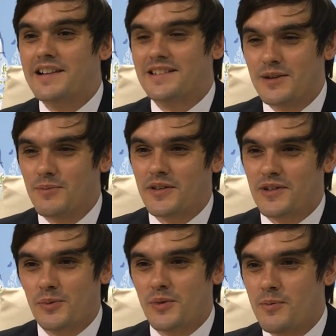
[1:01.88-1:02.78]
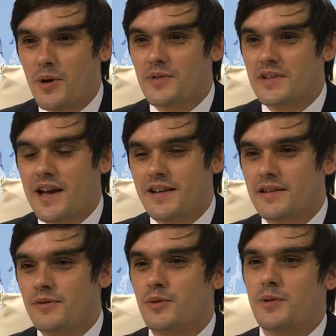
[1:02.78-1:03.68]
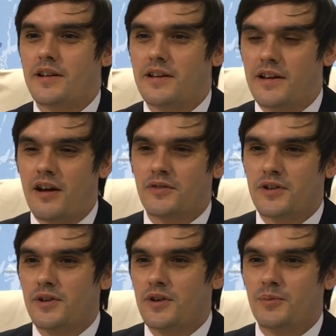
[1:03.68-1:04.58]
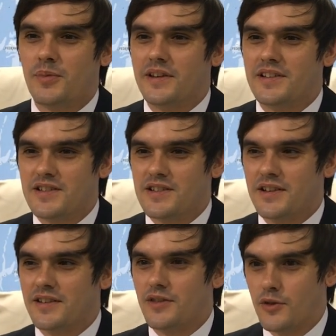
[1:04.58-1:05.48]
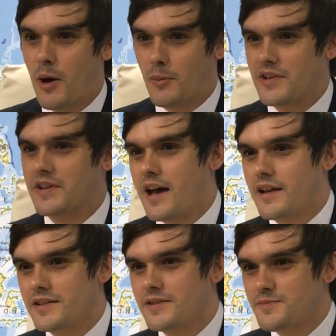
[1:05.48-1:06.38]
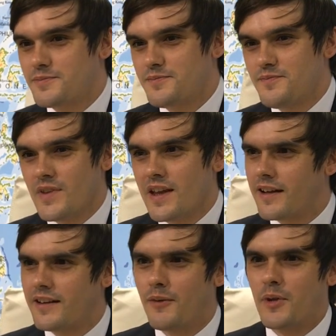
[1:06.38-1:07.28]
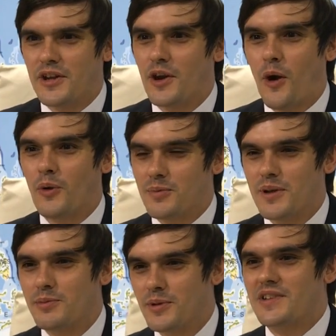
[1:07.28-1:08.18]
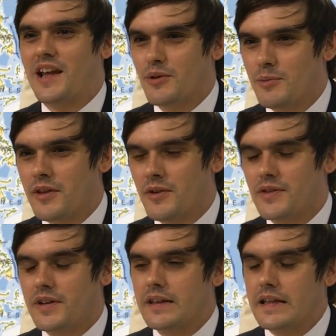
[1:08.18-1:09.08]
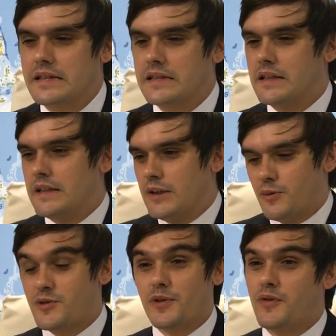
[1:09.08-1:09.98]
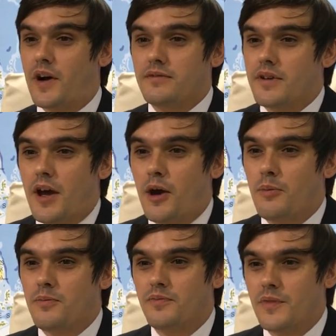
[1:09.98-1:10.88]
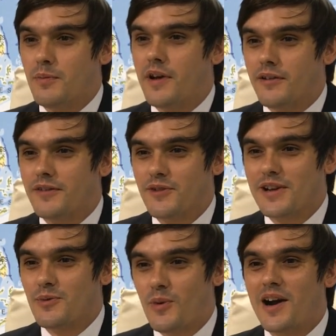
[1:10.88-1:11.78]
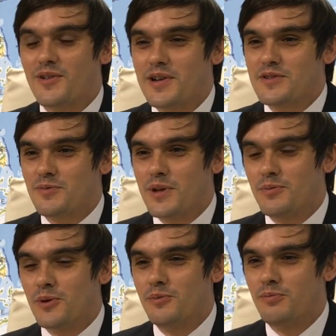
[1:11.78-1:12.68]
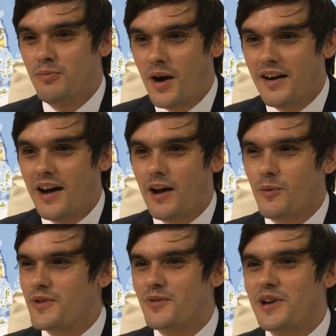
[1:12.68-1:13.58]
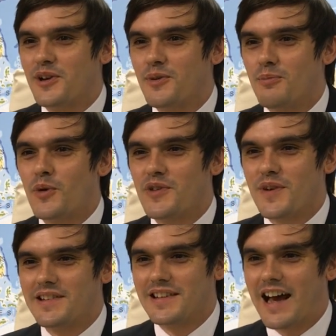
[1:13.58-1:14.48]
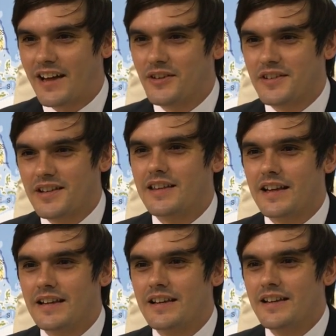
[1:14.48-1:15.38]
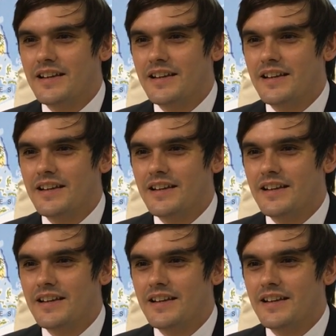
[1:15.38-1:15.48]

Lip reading: 18 months old with the mums and dads in the room, and then in the afternoon I'd be teaching the mums and dads, and older people, salarymen, those kind of things. Which was fun, met a really wide range of people, but I wasn't very good at motivating the adults, I think.